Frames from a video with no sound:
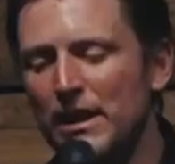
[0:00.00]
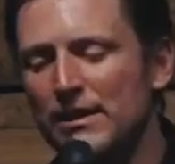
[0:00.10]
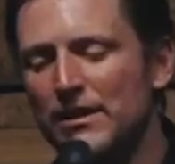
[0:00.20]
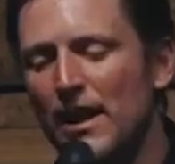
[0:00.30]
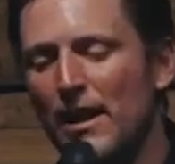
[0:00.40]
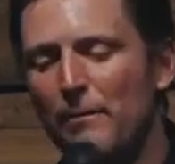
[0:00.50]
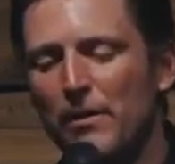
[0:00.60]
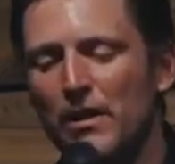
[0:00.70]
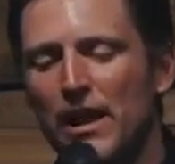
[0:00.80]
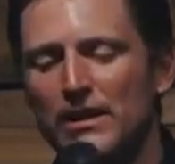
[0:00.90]
because uh,
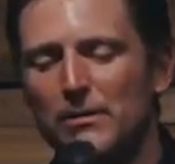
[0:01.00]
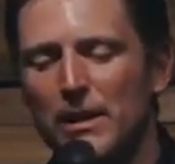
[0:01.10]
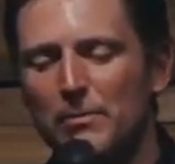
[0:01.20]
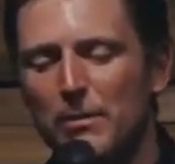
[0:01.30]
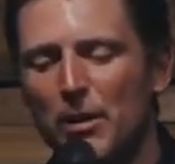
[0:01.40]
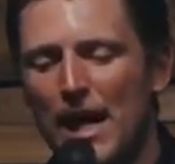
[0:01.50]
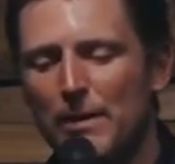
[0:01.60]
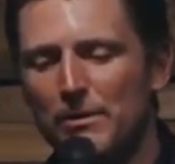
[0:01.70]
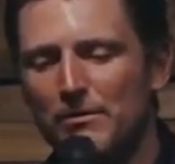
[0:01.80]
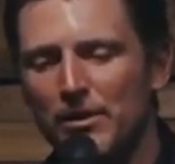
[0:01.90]
I get to make people
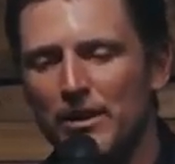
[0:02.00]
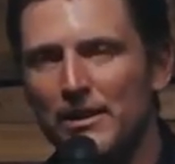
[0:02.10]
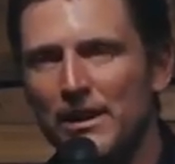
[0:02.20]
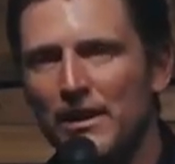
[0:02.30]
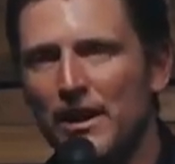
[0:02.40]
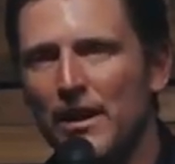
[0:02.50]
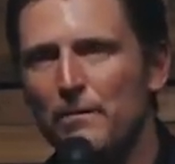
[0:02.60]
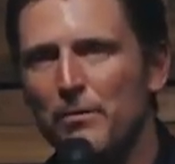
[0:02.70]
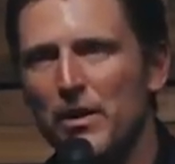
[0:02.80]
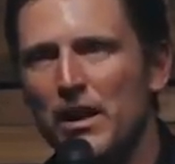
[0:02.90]
happy for a living, and uh,
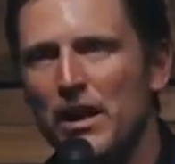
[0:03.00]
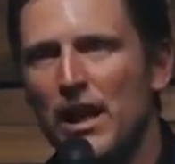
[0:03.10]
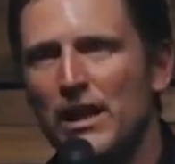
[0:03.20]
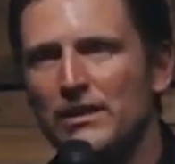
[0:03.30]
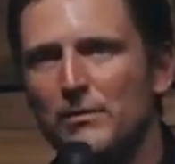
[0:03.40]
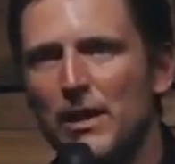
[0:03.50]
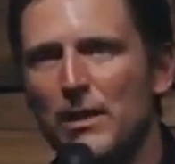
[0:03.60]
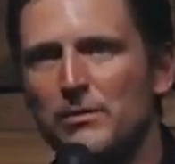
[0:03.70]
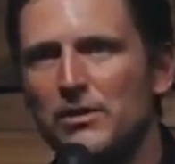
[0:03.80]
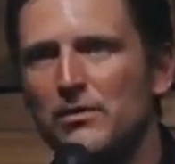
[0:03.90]
and
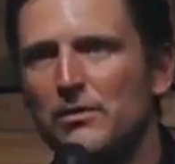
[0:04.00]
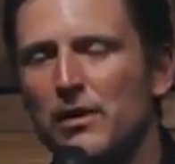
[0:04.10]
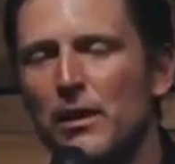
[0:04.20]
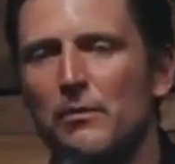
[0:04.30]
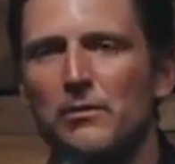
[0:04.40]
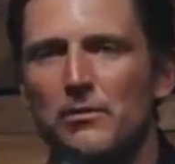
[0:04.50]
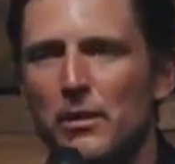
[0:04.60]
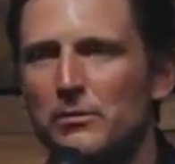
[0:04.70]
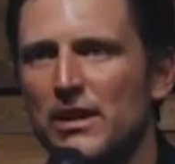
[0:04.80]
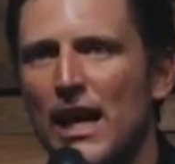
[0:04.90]
sometimes when I'm when
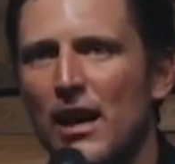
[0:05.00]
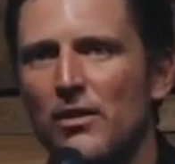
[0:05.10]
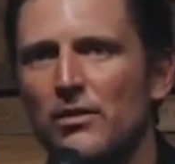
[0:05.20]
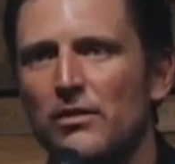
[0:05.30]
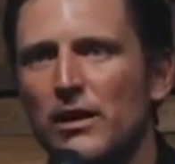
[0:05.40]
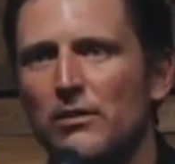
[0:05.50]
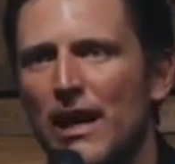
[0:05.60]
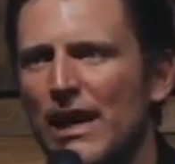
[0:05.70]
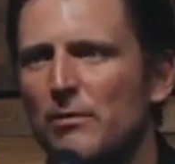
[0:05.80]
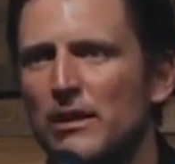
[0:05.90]
I'm just out, like
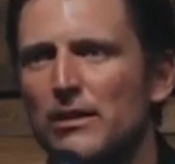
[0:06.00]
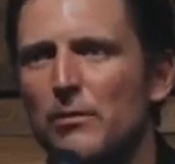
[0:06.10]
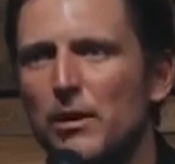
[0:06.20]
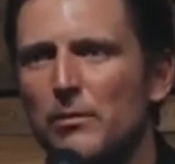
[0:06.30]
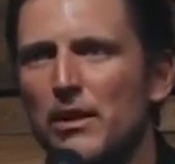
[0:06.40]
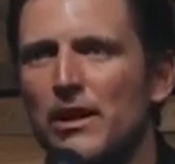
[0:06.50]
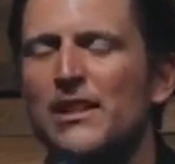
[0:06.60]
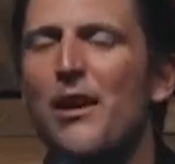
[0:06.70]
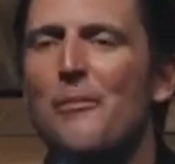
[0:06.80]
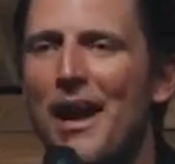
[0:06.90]
randomly, somebody will be like,
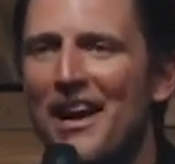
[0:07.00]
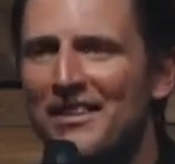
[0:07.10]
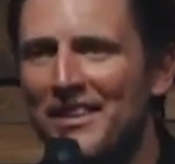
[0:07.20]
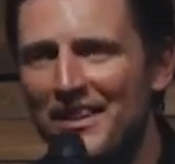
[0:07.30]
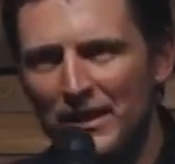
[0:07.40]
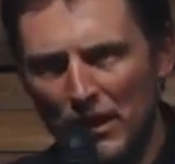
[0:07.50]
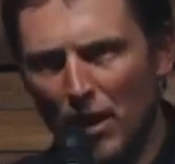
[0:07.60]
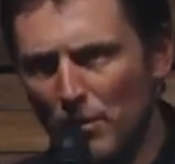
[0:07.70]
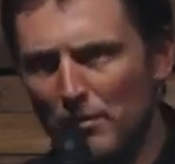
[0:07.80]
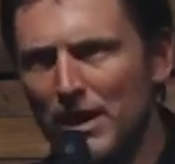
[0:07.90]
"Yo, man, you're
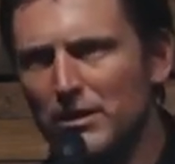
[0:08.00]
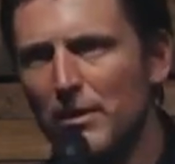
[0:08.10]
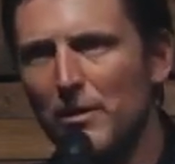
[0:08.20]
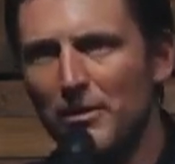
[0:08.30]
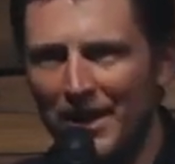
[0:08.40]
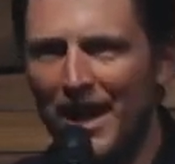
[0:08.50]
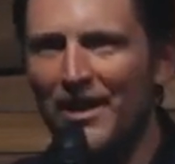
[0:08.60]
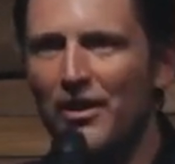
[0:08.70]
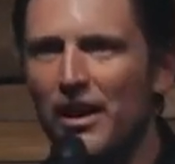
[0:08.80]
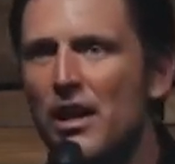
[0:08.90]
Owen Benjamin." I'm like, "Yeah."
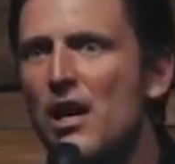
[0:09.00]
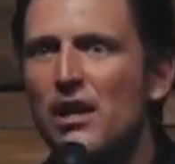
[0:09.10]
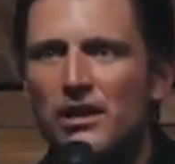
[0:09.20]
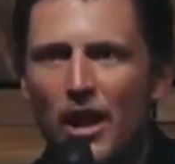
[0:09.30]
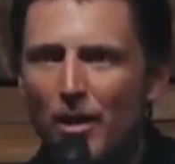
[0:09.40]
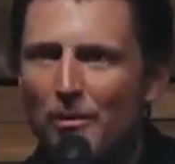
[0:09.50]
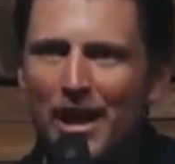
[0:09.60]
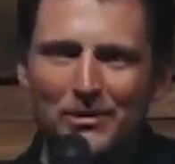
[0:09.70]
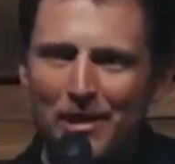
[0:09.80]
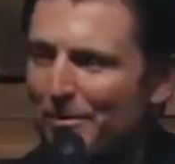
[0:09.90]
They're like, "Yo,
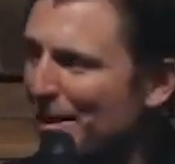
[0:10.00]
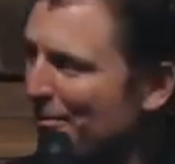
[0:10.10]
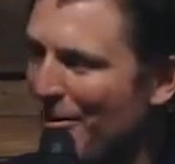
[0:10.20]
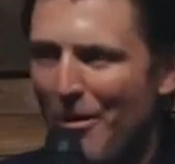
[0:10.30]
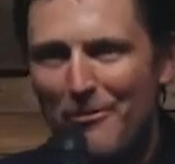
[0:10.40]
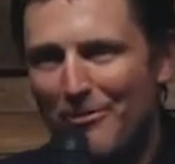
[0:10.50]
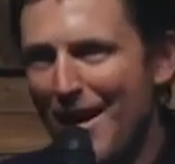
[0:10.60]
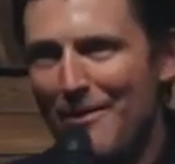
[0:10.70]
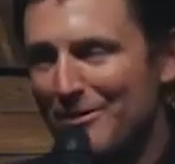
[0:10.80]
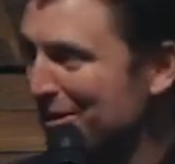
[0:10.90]
man, you make me and my wife
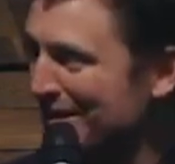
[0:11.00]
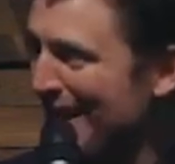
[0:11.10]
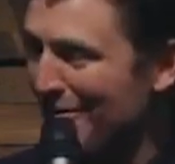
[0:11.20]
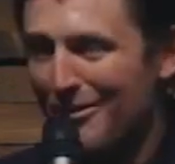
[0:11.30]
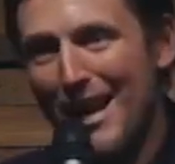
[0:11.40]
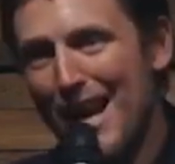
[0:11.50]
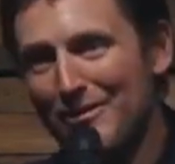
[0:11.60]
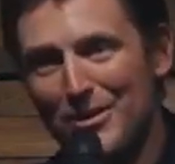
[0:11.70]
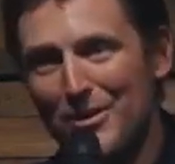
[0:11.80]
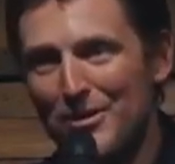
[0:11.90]
laugh," and she never
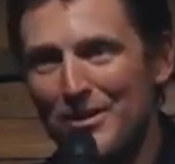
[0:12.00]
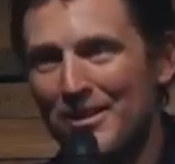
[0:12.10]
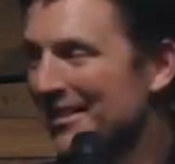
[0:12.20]
laughs, dude.